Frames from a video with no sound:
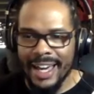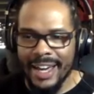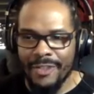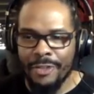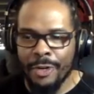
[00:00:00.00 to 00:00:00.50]

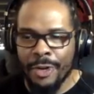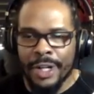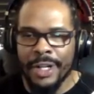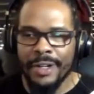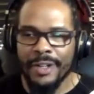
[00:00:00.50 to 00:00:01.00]

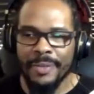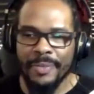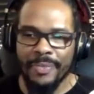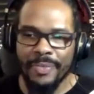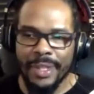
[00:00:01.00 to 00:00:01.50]
for
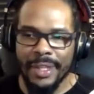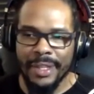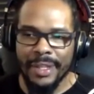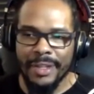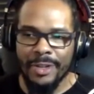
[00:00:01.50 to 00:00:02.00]

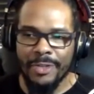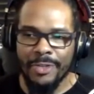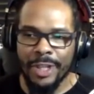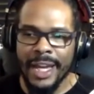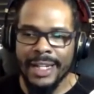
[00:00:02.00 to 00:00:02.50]

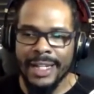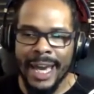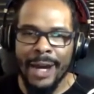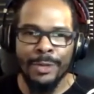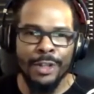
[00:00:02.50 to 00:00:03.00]
for that
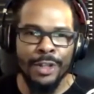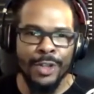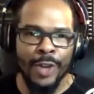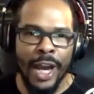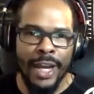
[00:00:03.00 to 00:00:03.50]
doubt to
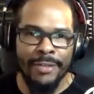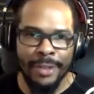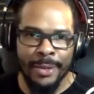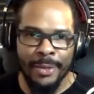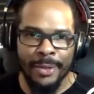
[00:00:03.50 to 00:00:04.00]
drive
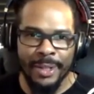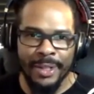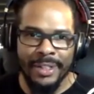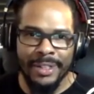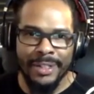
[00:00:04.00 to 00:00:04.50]
you,
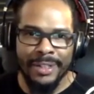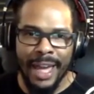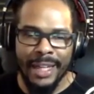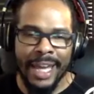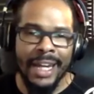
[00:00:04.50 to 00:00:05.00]

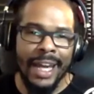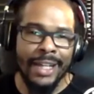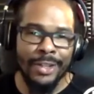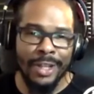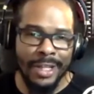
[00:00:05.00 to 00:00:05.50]
like that
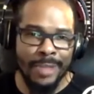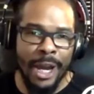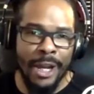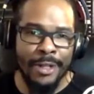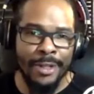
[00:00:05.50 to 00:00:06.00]
actually
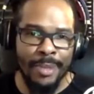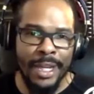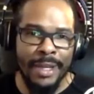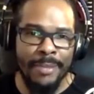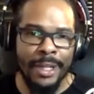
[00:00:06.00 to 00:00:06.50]
inspires
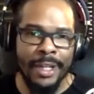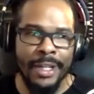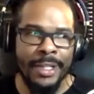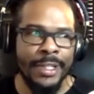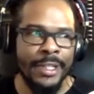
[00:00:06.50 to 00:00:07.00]
me
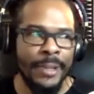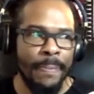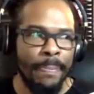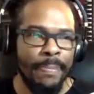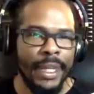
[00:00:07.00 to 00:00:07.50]
because
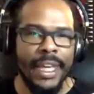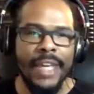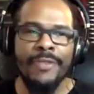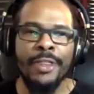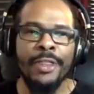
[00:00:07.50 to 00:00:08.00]

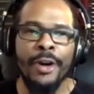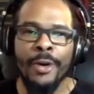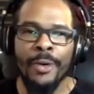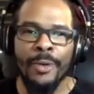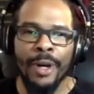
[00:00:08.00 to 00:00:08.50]
even
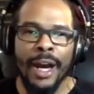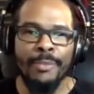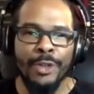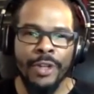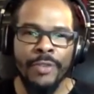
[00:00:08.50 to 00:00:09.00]
though I'm
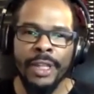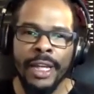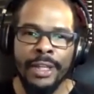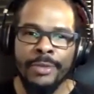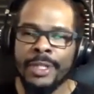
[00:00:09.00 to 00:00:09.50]
driven,
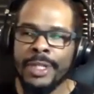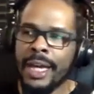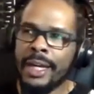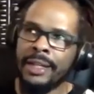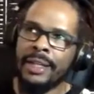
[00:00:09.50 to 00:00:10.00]
like you said,